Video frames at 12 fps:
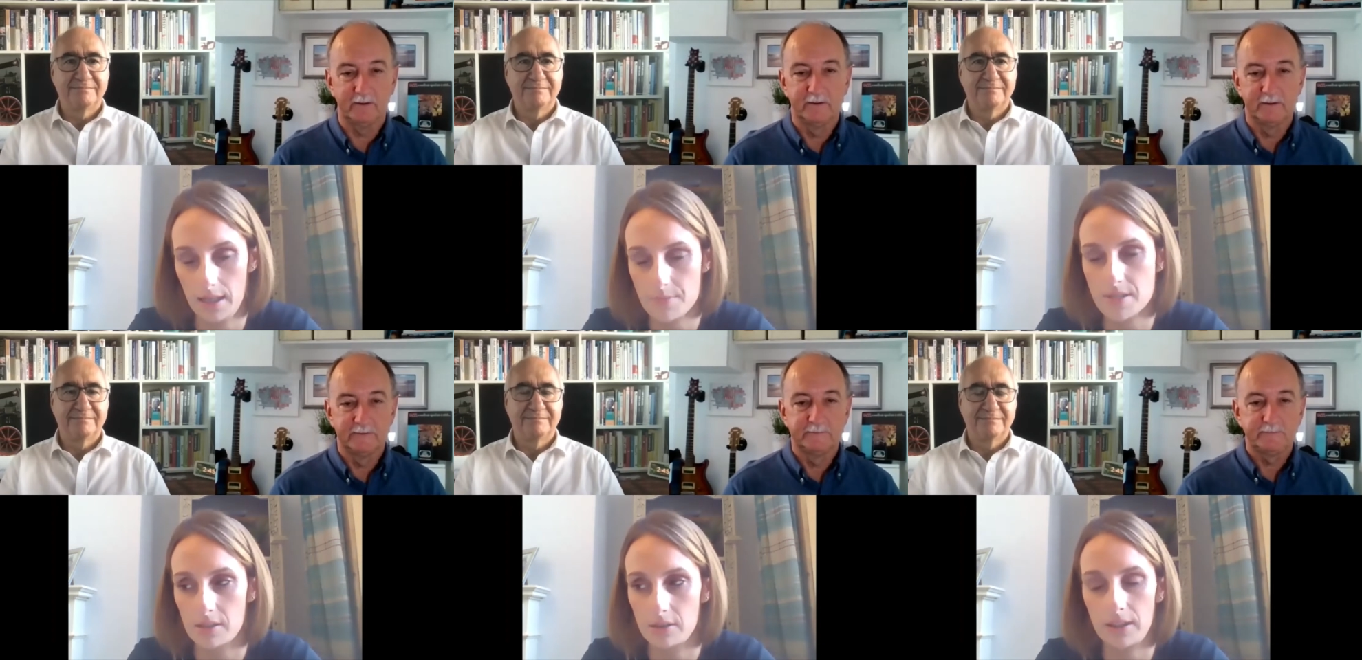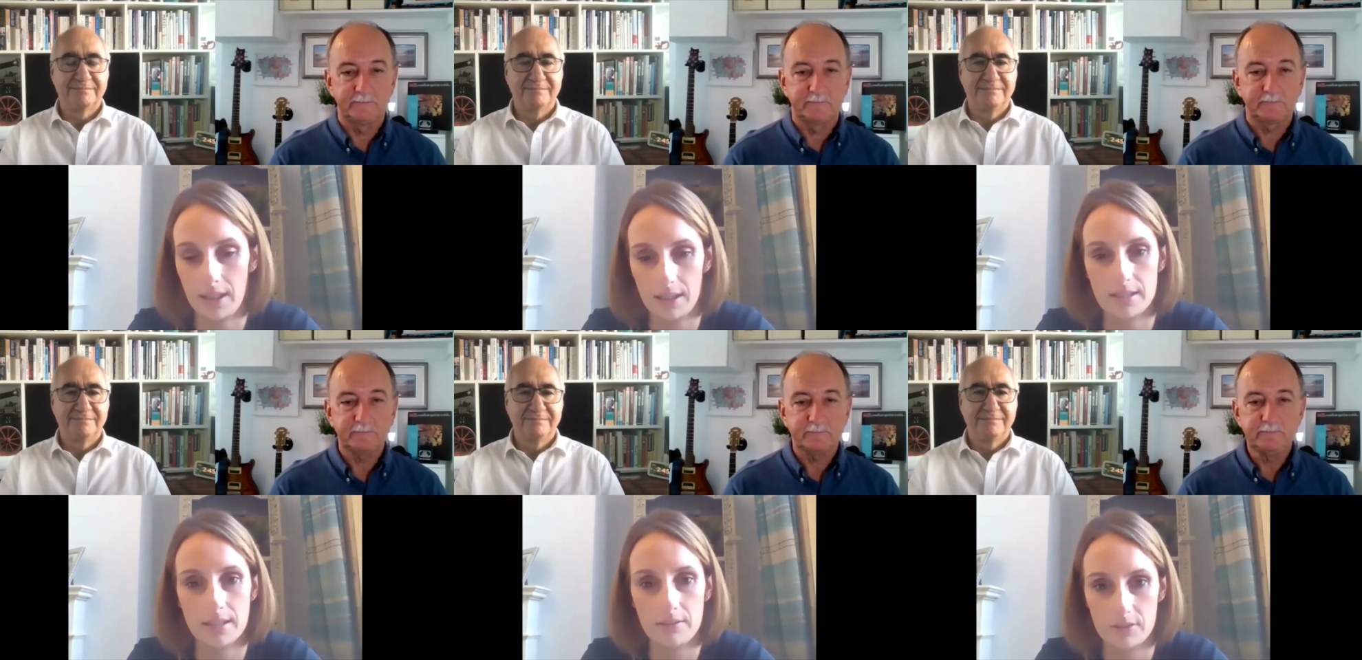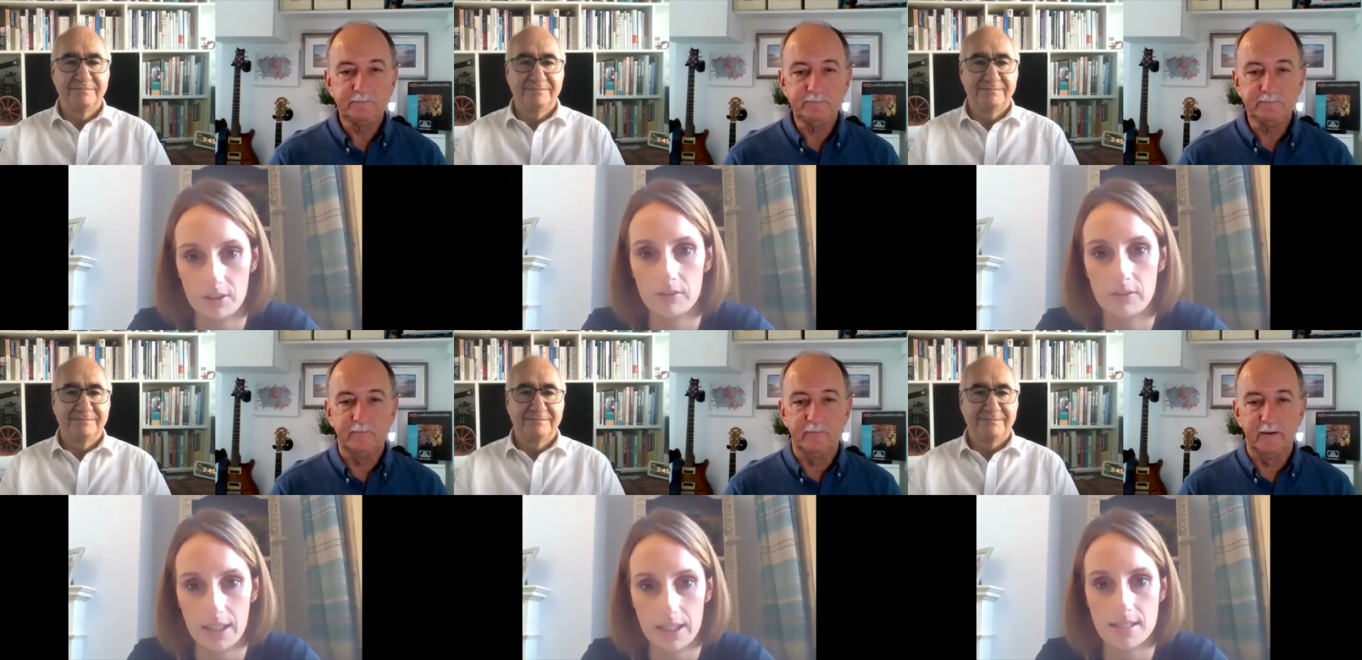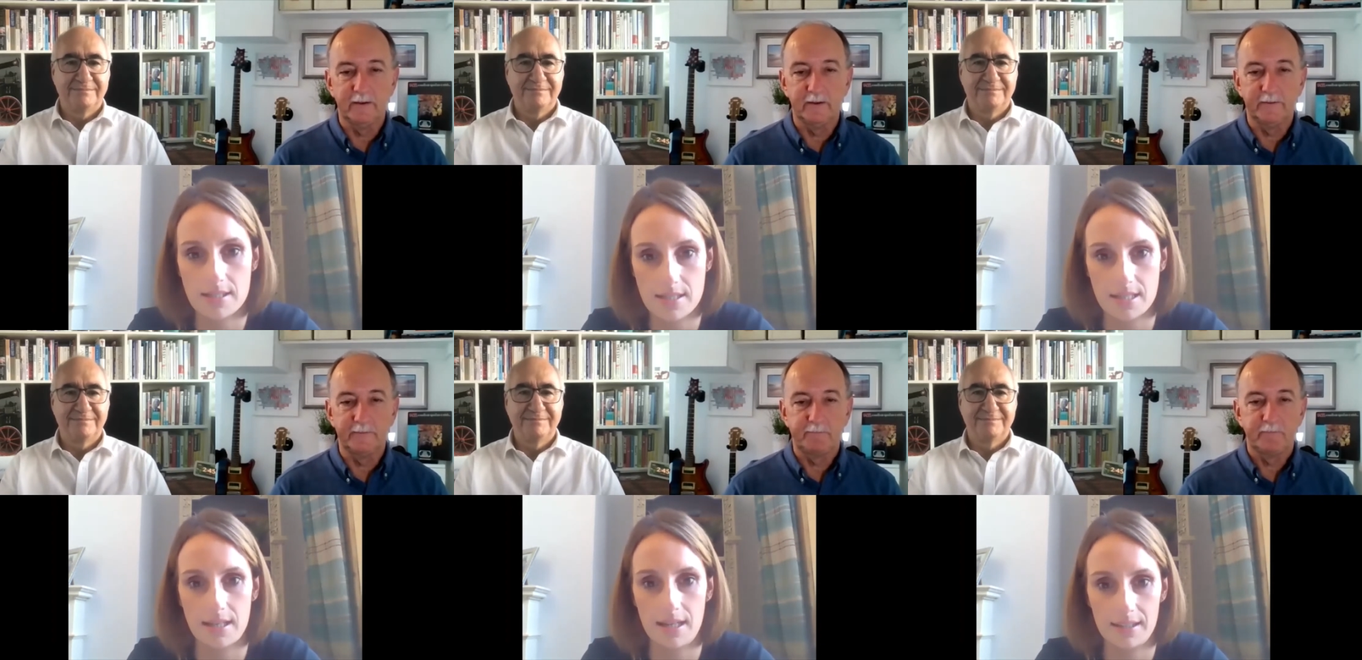Speaker 1: absolutely. I can definitely relate yeah.
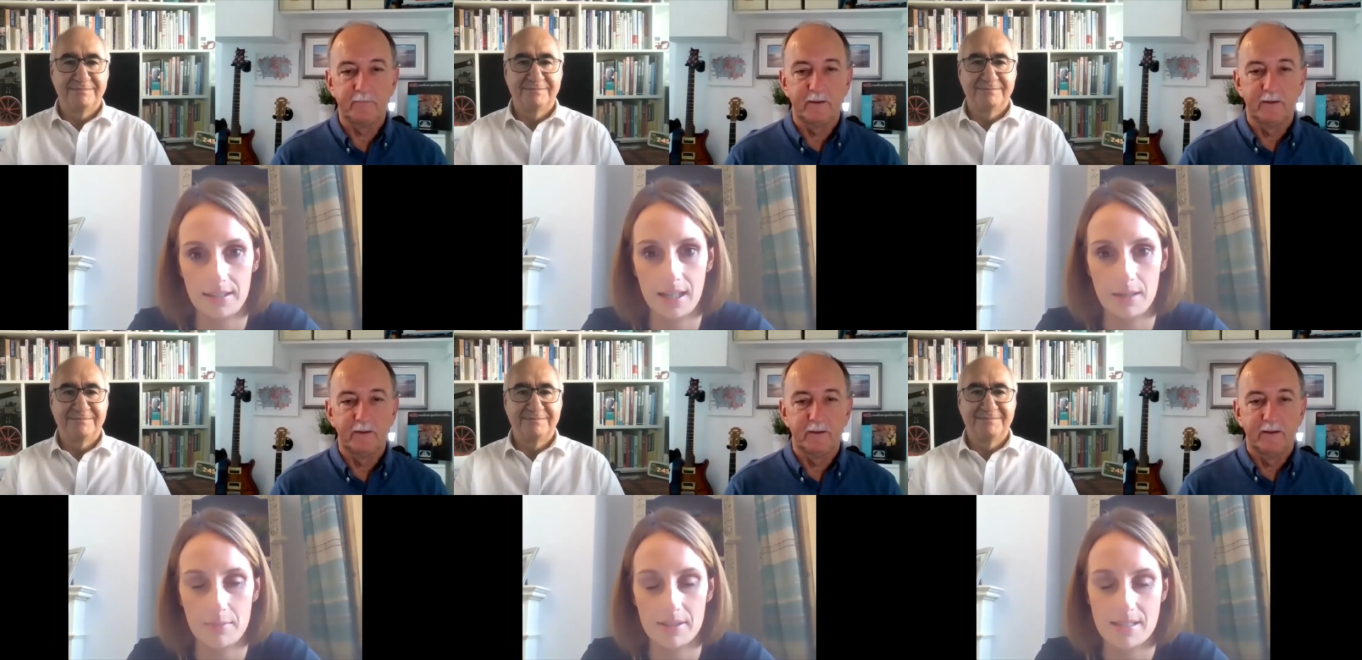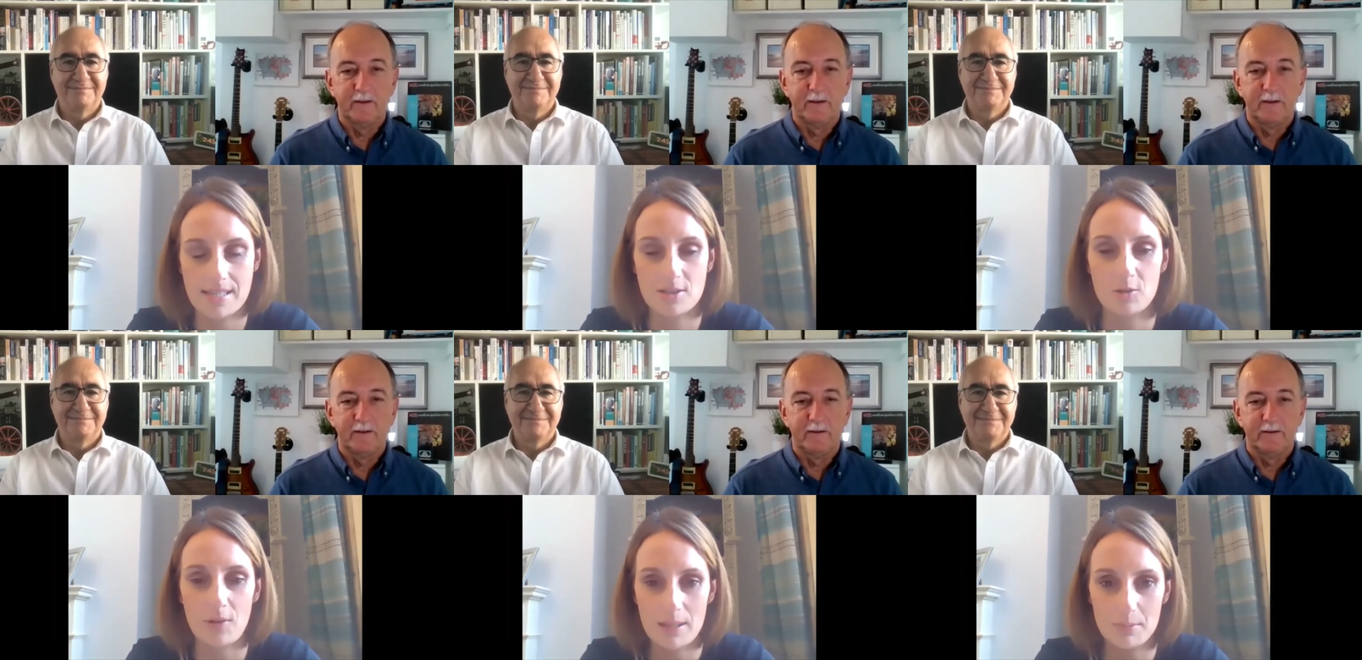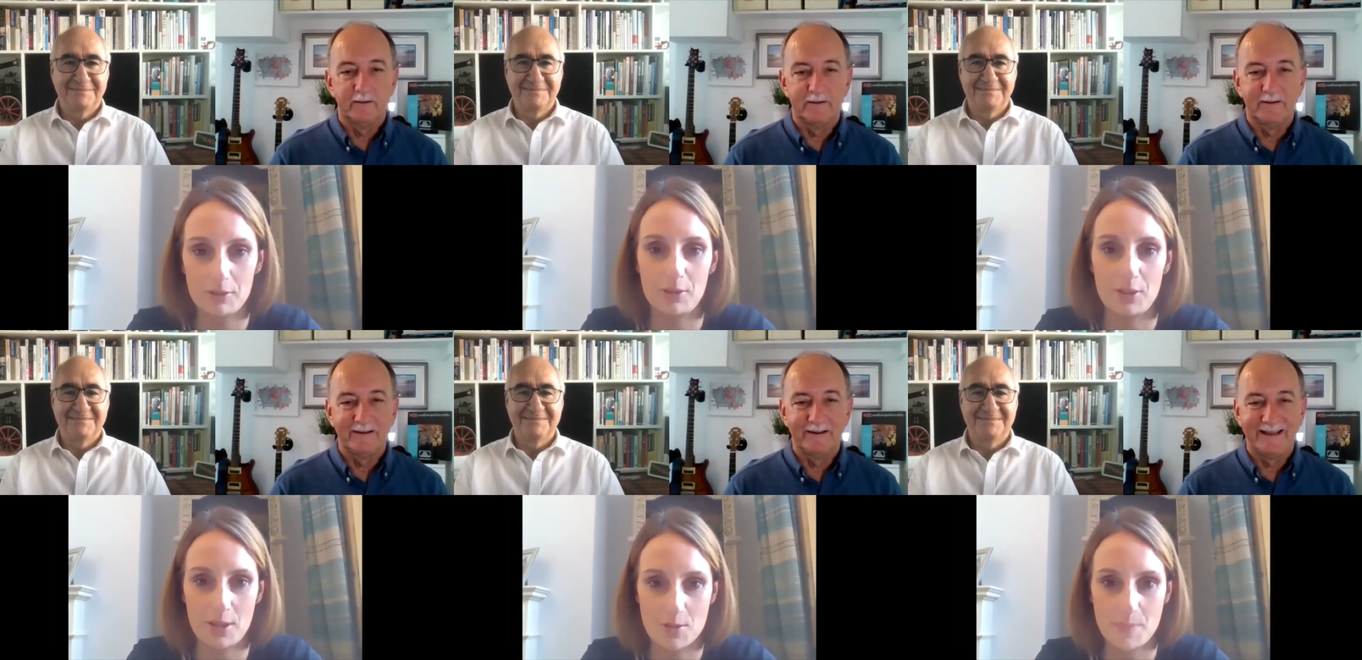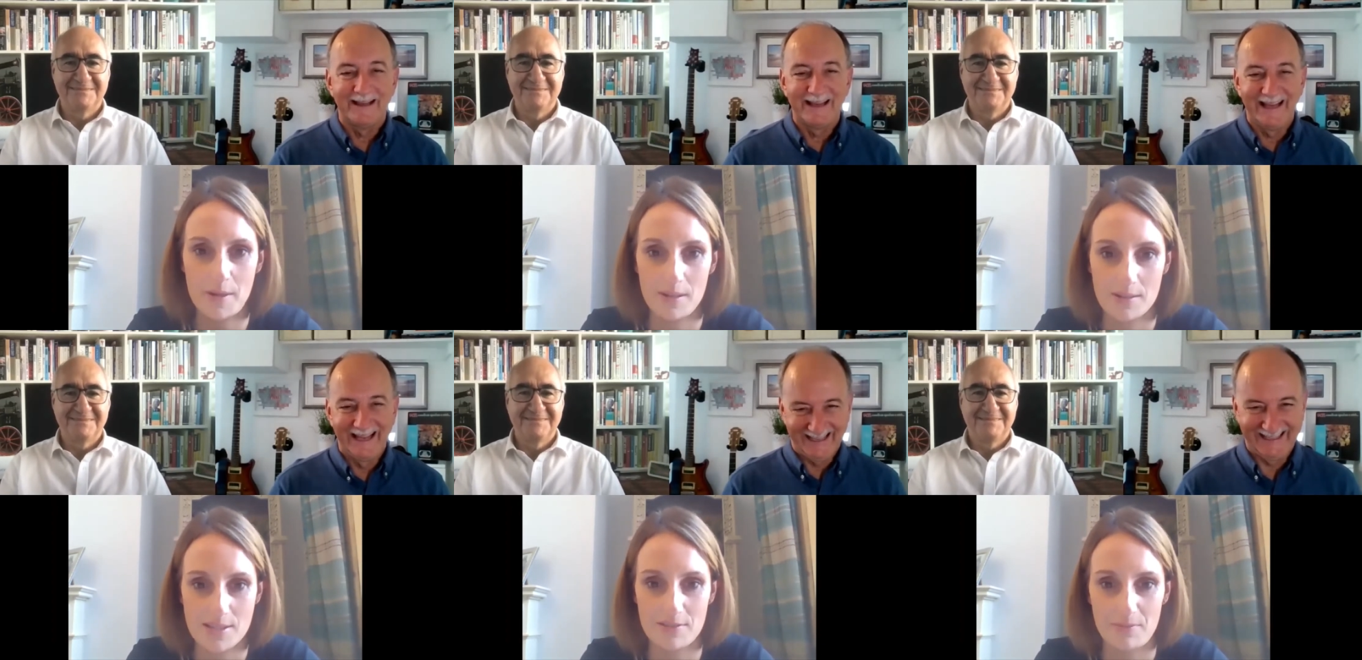to that. I might scrape through those
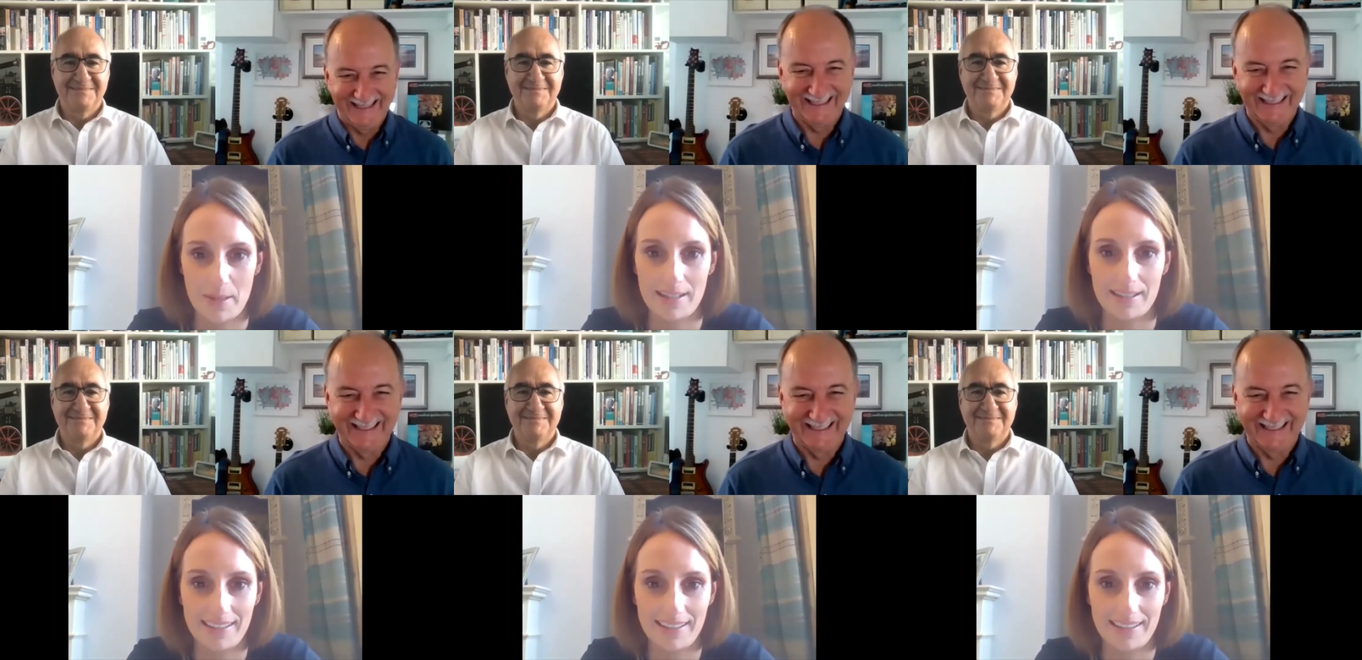parts of my